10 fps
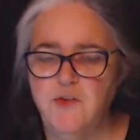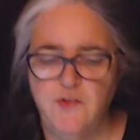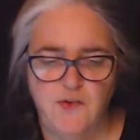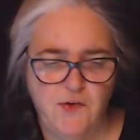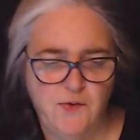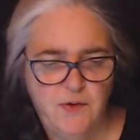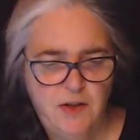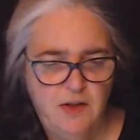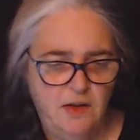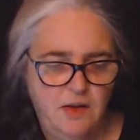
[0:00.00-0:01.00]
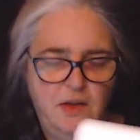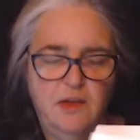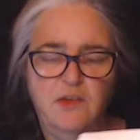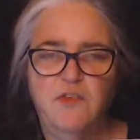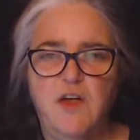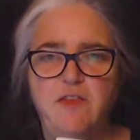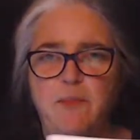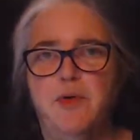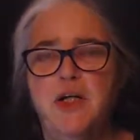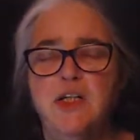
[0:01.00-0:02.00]
So if you haven't
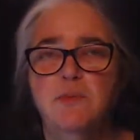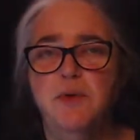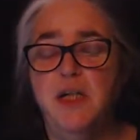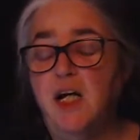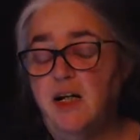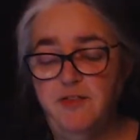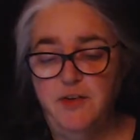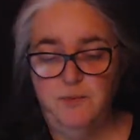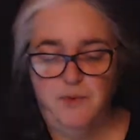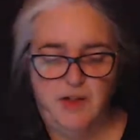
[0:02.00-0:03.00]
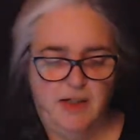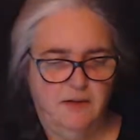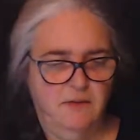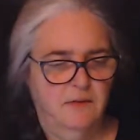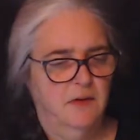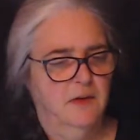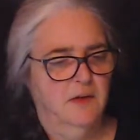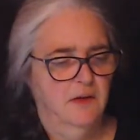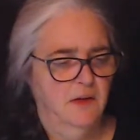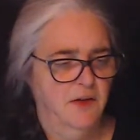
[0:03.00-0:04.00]
printed one off in a while,
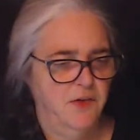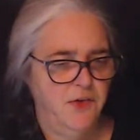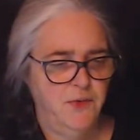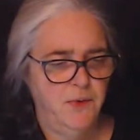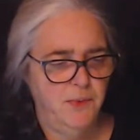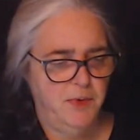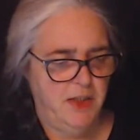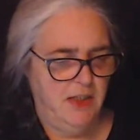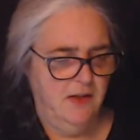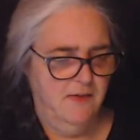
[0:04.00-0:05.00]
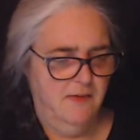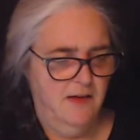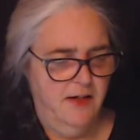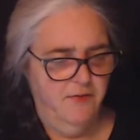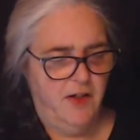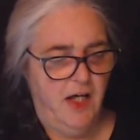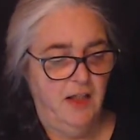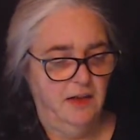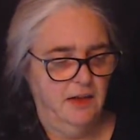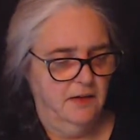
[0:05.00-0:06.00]
her newer ones have
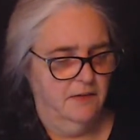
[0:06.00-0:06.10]
color,